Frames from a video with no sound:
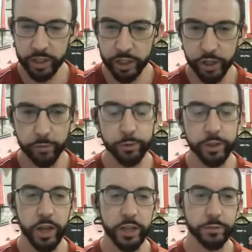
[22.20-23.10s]
Sheffield
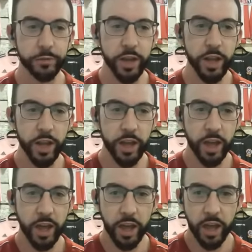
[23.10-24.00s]
United defeat
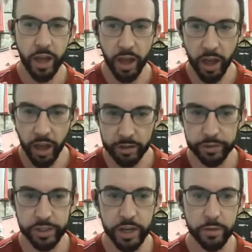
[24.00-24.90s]
I
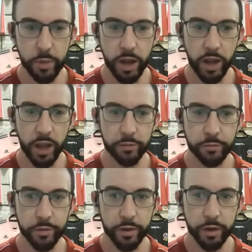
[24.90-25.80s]
have seen in my
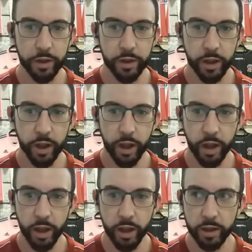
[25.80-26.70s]
life.
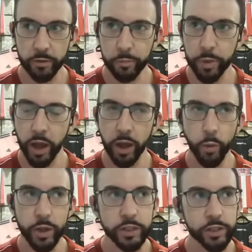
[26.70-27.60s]
I
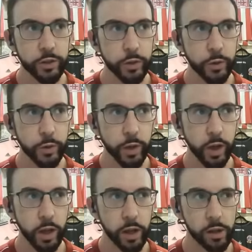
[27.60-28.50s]
went
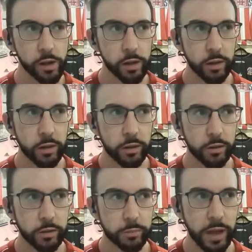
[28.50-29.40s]
to
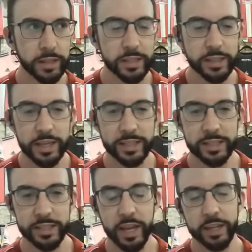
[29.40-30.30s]
Man City
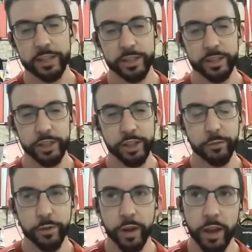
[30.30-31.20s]
6,
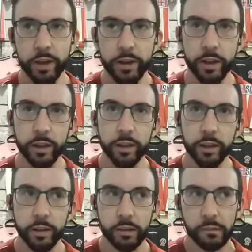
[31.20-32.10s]
Sheffield United 0.
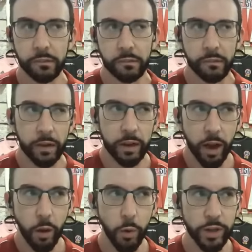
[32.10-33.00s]

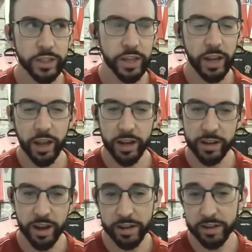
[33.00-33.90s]
I want to say like
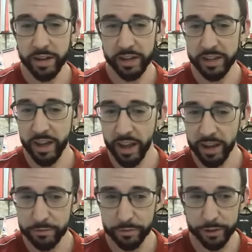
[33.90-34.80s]

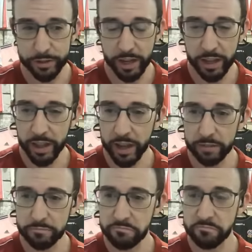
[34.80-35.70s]
1999, feels like that.